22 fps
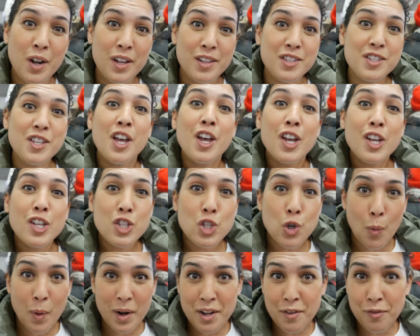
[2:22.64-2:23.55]
runs
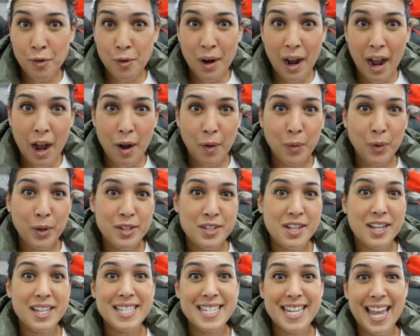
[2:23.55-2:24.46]
24
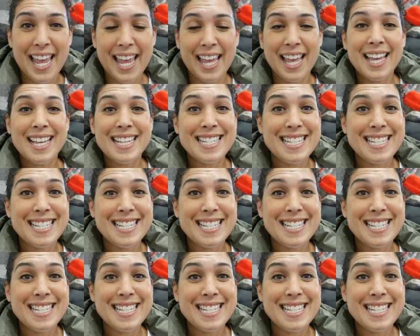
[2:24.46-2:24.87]
hours a day,